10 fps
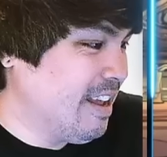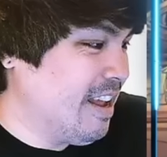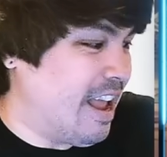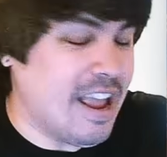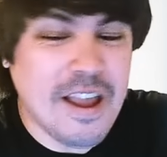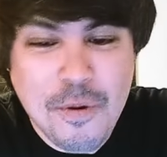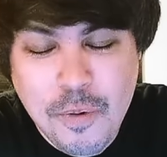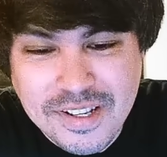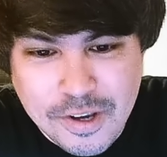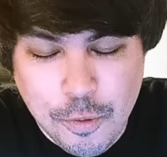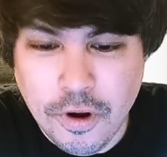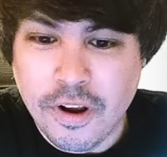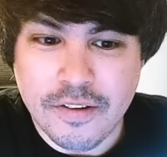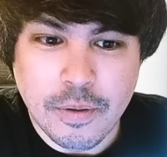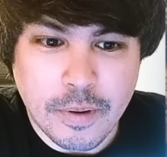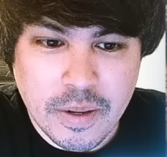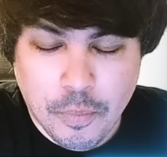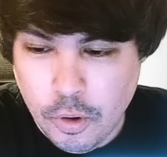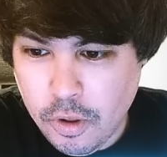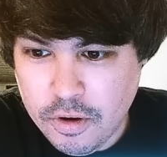Hey, what's going on everybody?
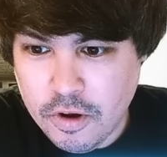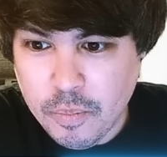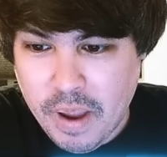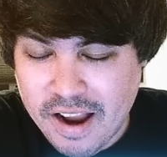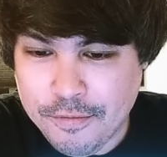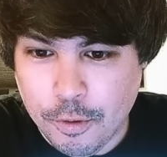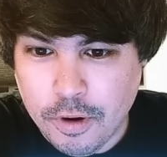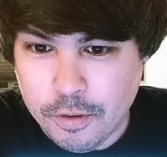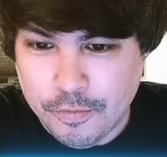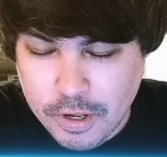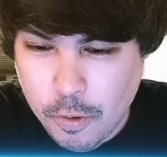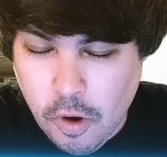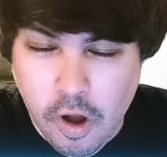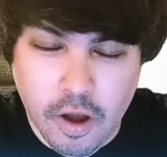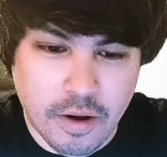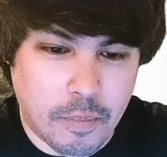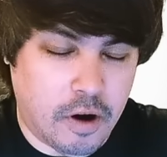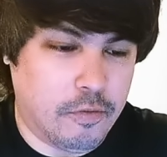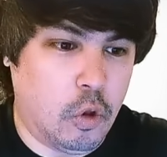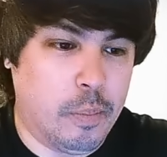Boilon here, back for another video on
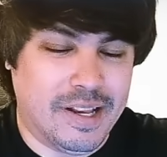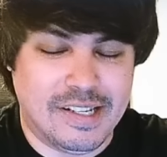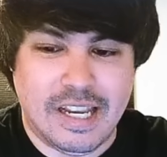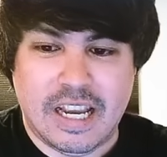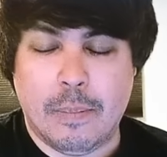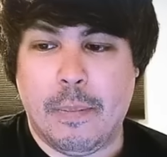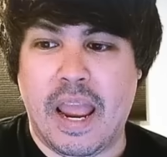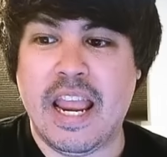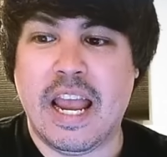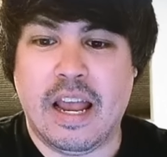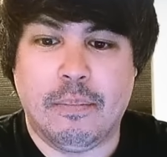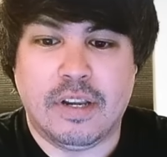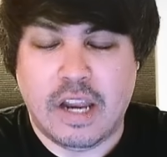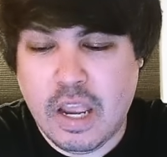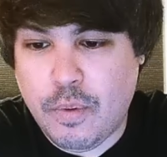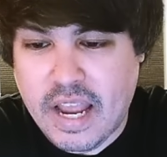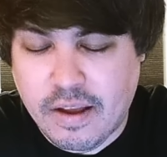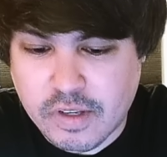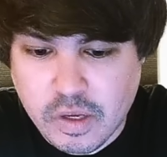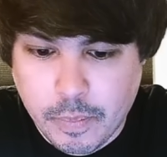Marvel Mystic Mayhem. Today we
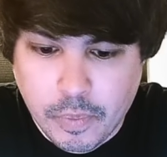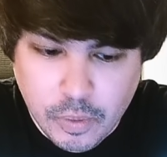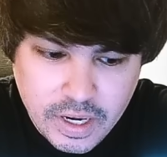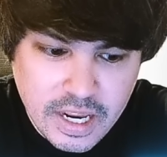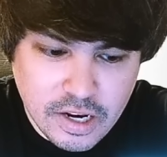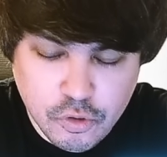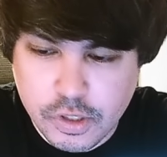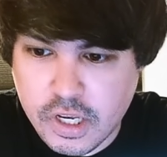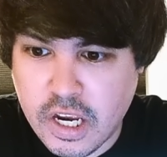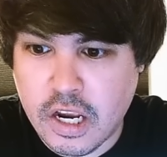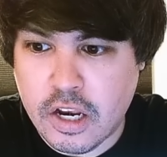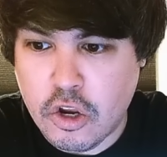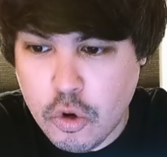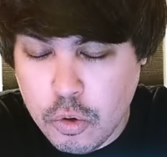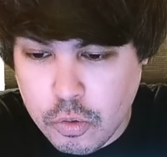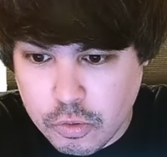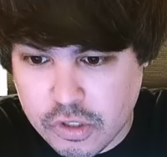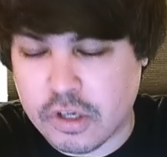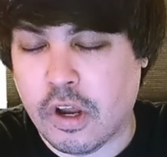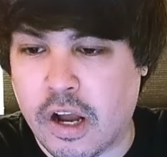have some pretty interesting news
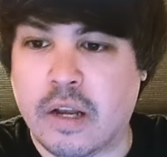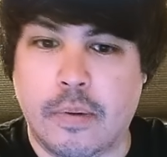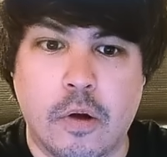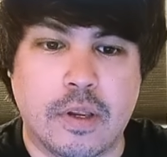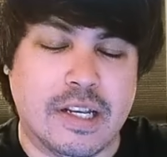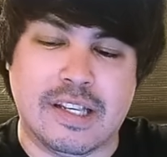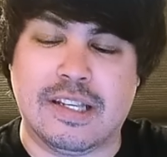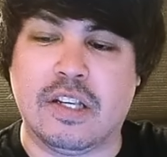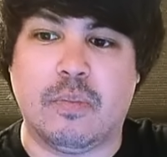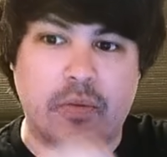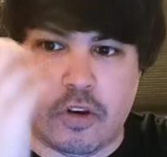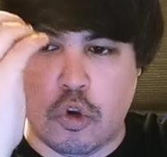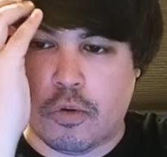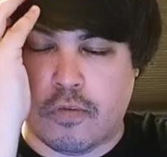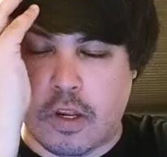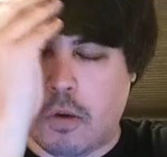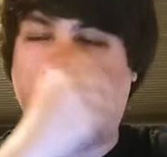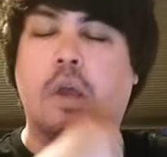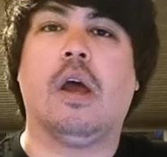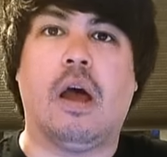to talk about. Yes, this is a bit of a news video
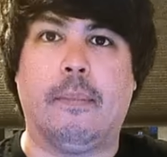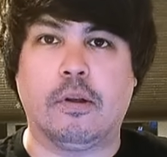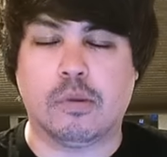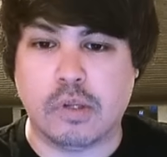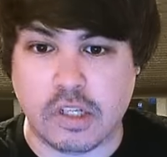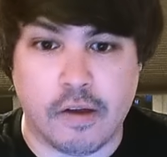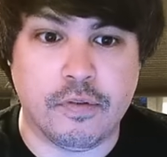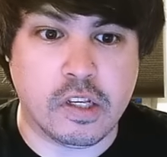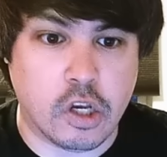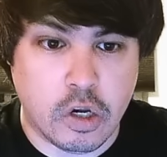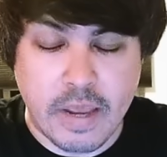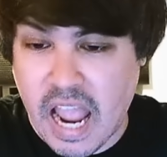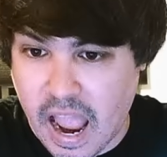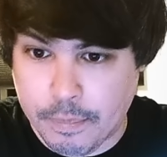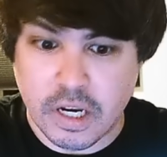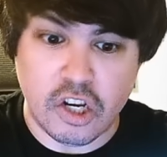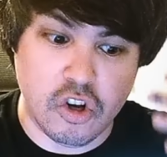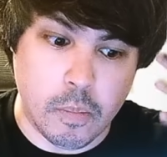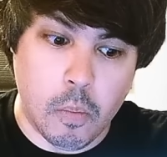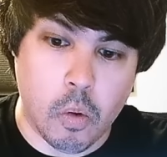about some stuff that's going to be happening
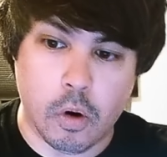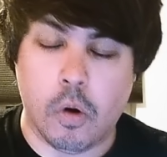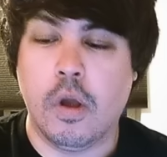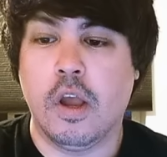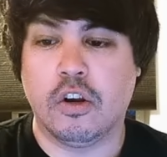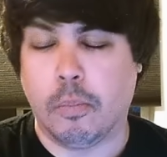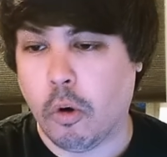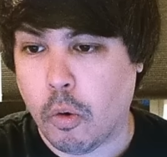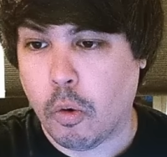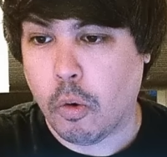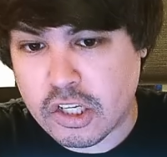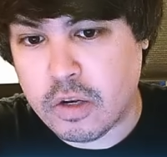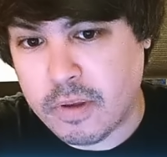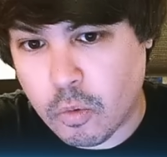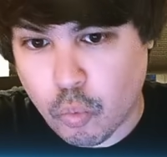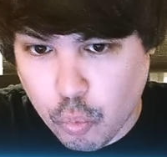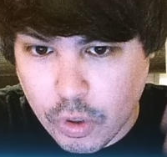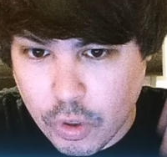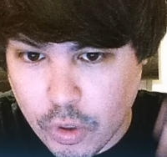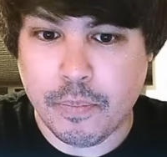tomorrow. Tomorrow is going to be a
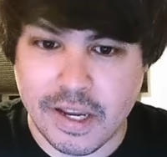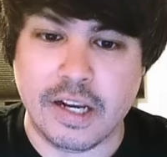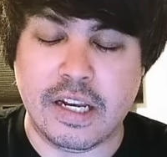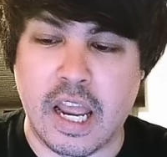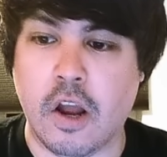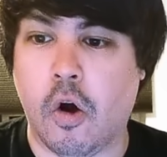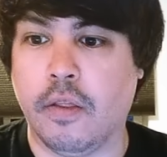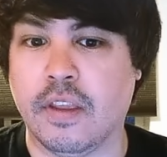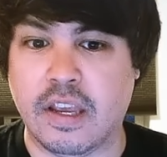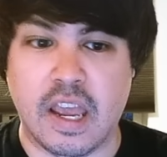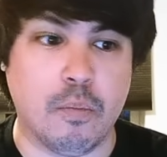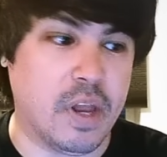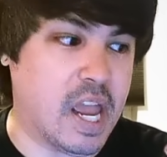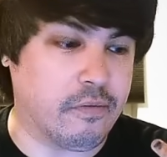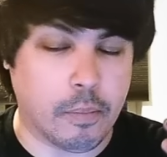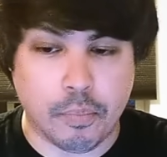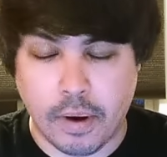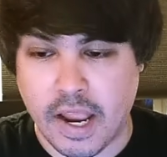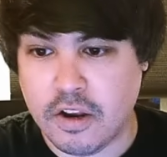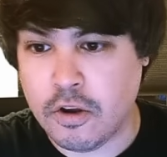really big day on the game. We have a
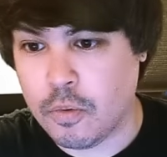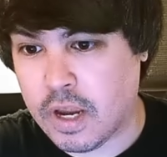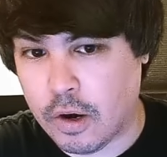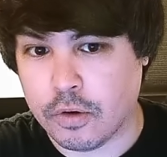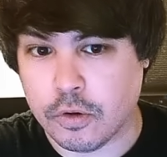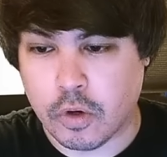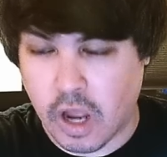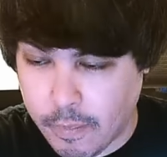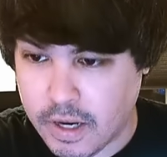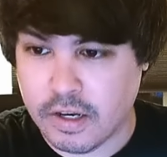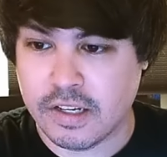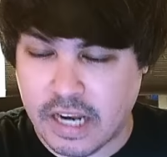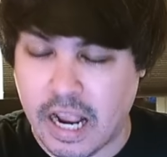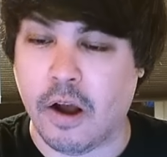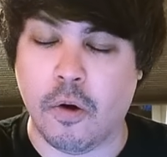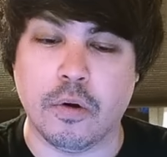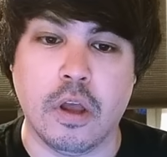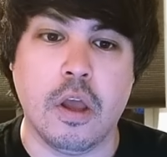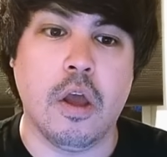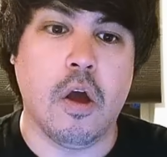brand new character coming to town
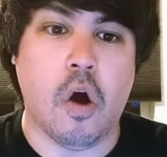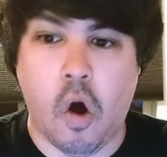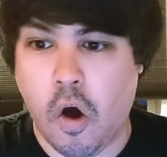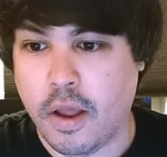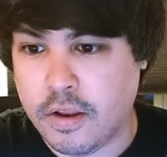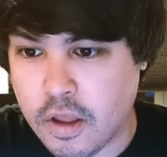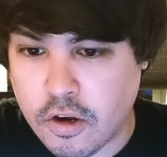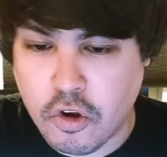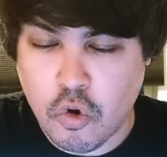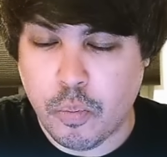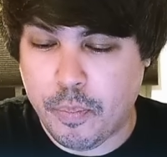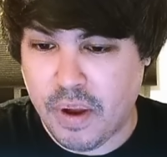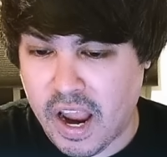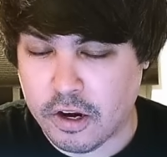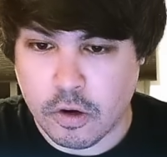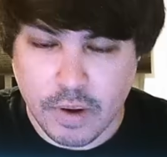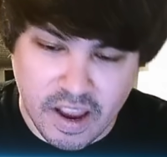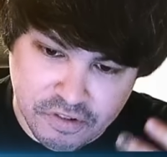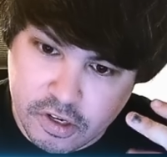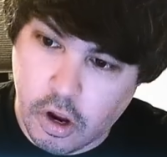on a new banner. We have
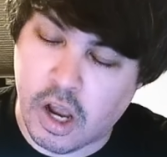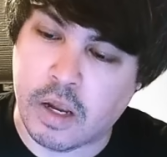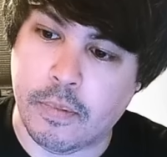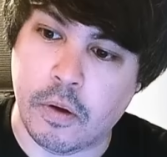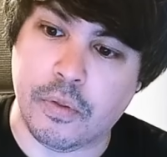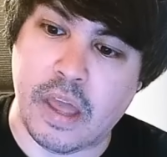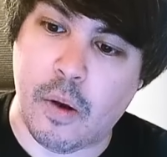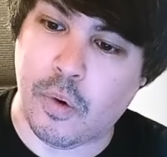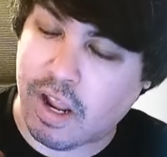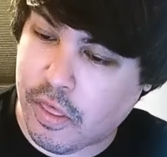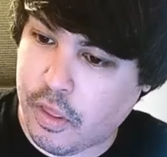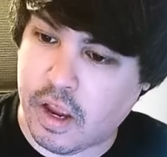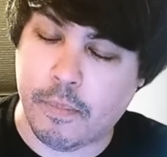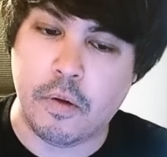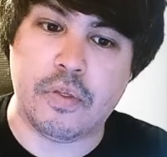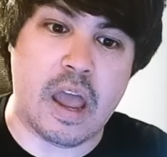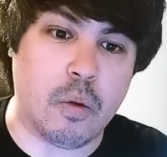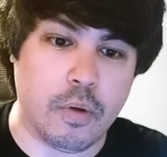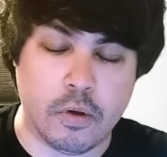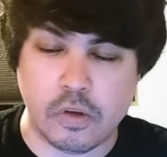to talk about that, what I think about that.
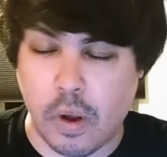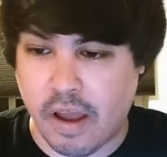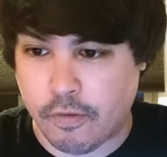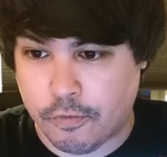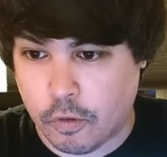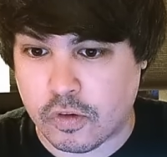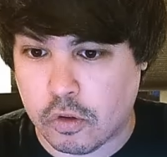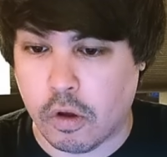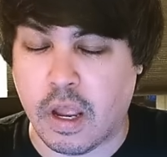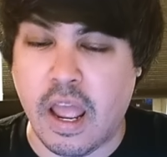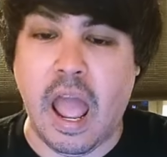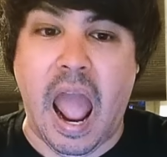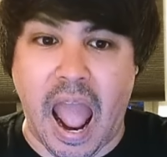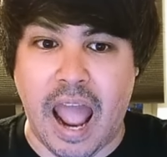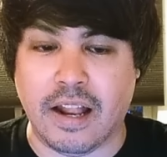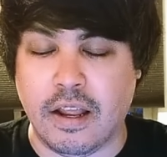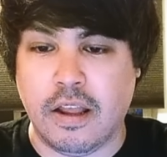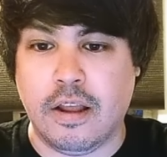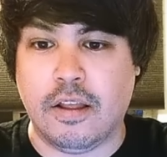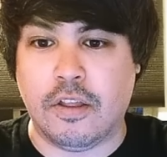We also have a first look at
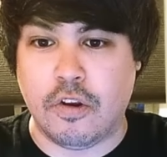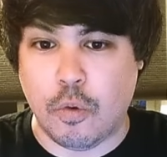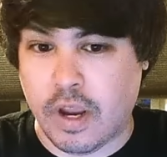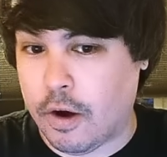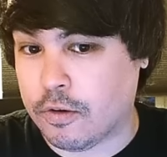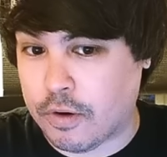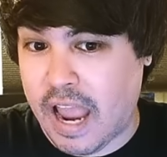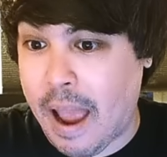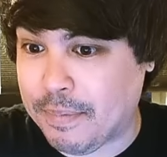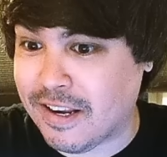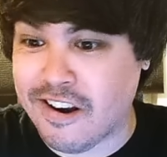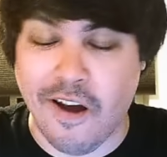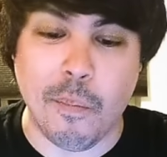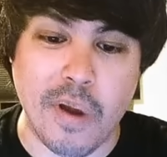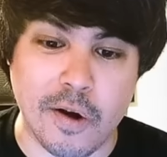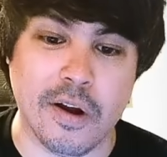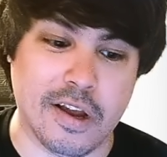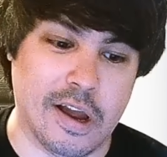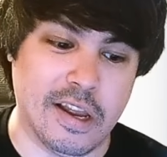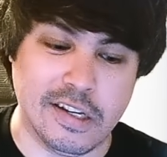the new character. Captain
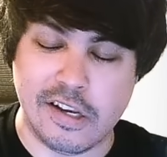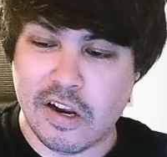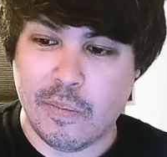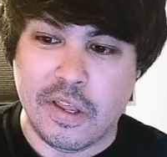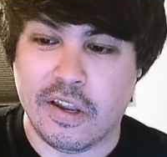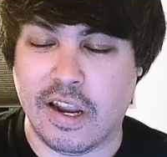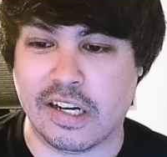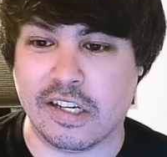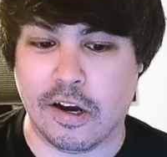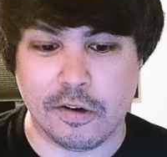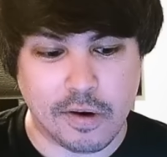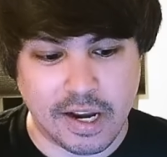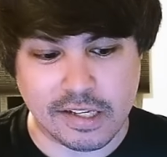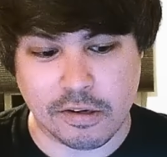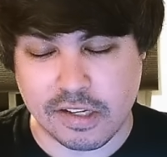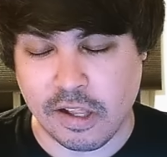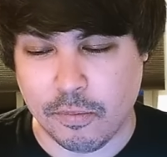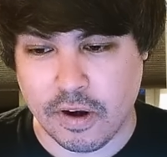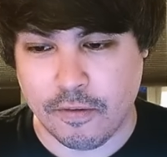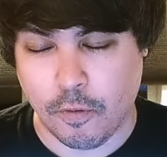America is going to be the next character. I guess they're
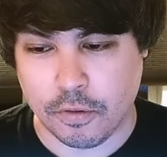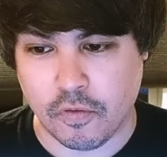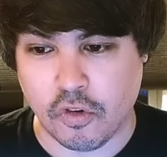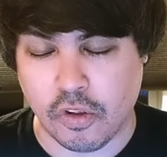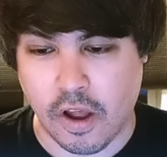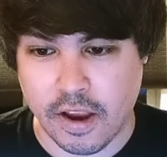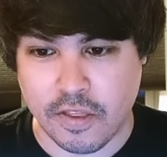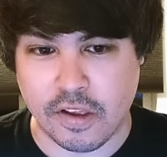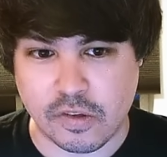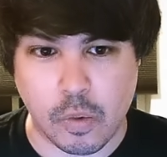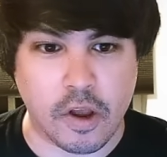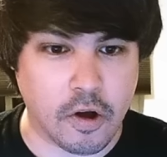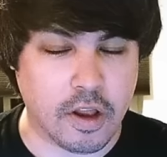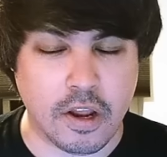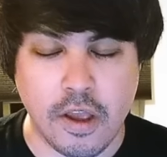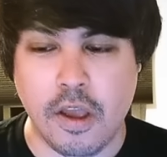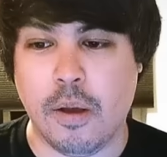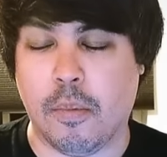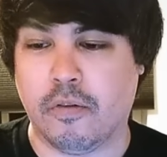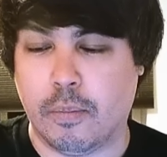celebrating 4th of July in this way on
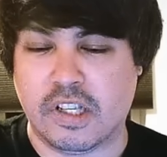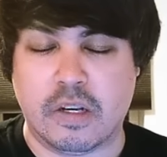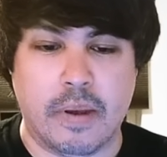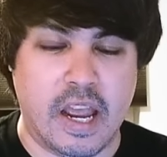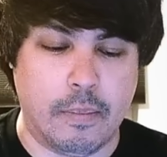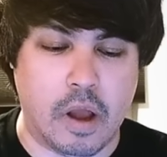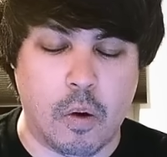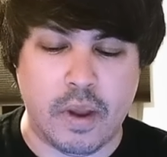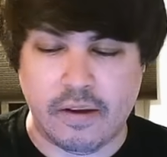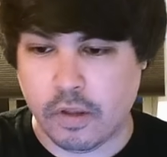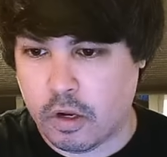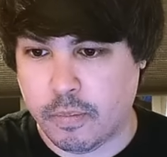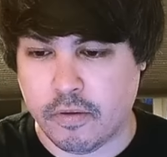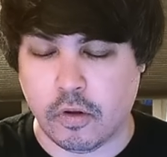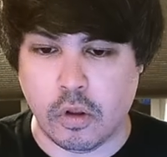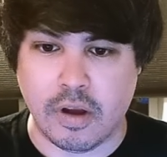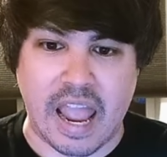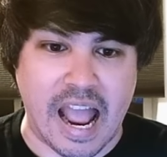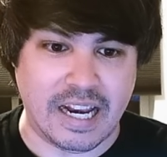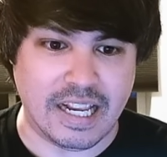Marvel Mystic Mayhem. We have a little bit of a look
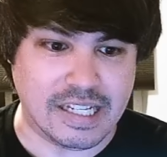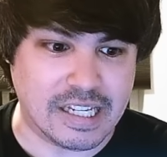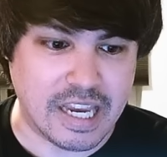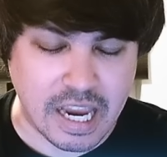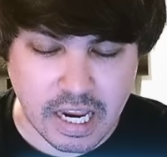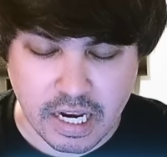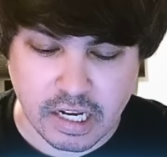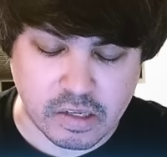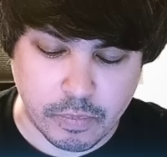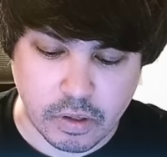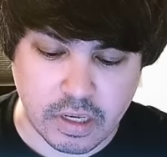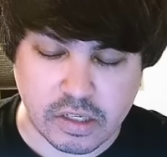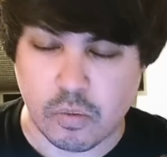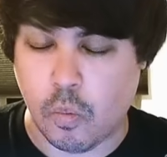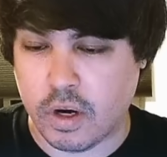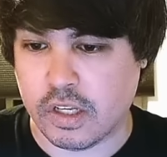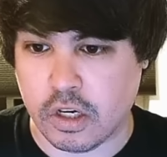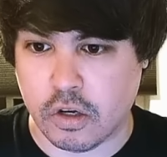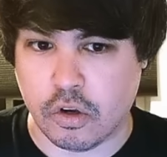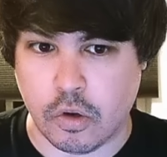at his kit and his abilities and what he's going
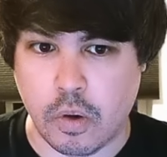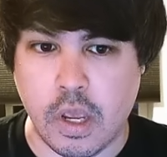to do.